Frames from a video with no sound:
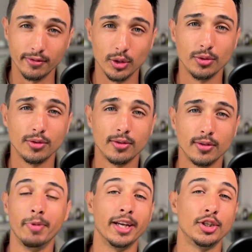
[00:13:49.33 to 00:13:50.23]
reviews,
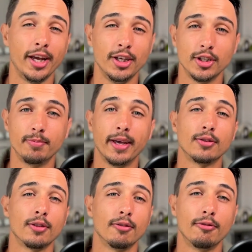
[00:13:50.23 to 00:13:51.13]
make changes
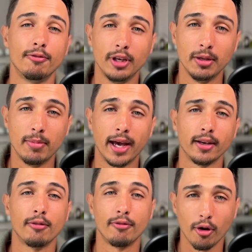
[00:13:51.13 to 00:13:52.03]
based on the
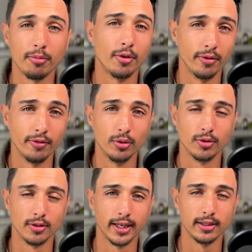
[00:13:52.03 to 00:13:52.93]
feedback from the
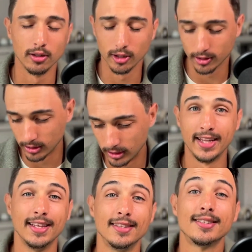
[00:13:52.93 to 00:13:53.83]
reviews on Takealot,
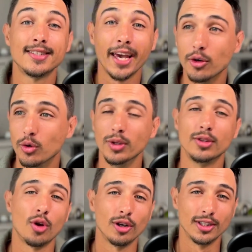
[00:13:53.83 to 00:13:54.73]
and then scale
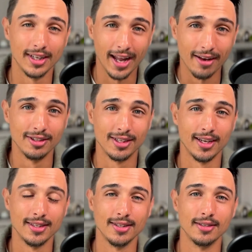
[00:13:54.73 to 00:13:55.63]
with targeted
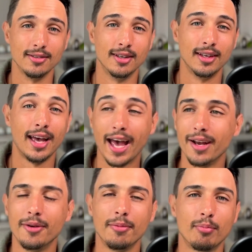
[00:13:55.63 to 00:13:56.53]
advertising
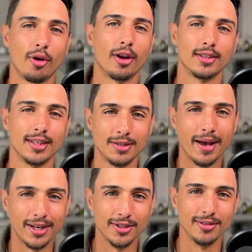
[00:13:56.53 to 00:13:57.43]
and product
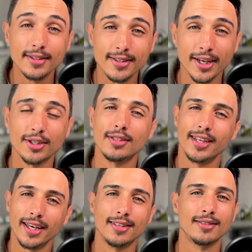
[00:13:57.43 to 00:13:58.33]
expansion. This
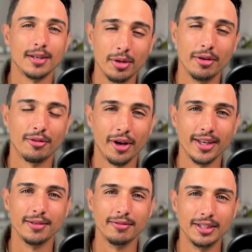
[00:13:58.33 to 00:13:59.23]
section takes a bit of
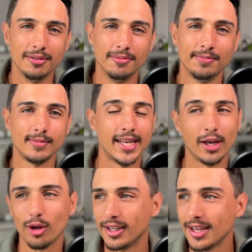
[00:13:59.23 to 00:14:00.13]
creativity.
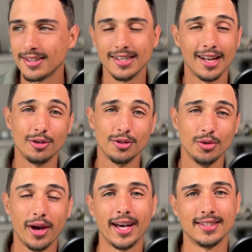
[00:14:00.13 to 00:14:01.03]
Takealot doesn't allow
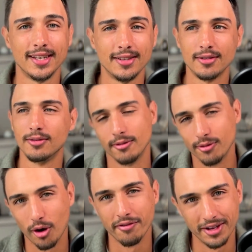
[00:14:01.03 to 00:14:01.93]
you access,
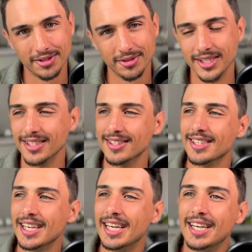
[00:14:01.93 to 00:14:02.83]
for obvious
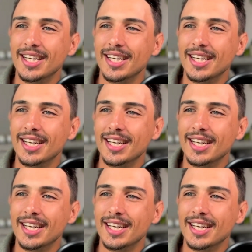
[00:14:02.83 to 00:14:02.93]
reasons,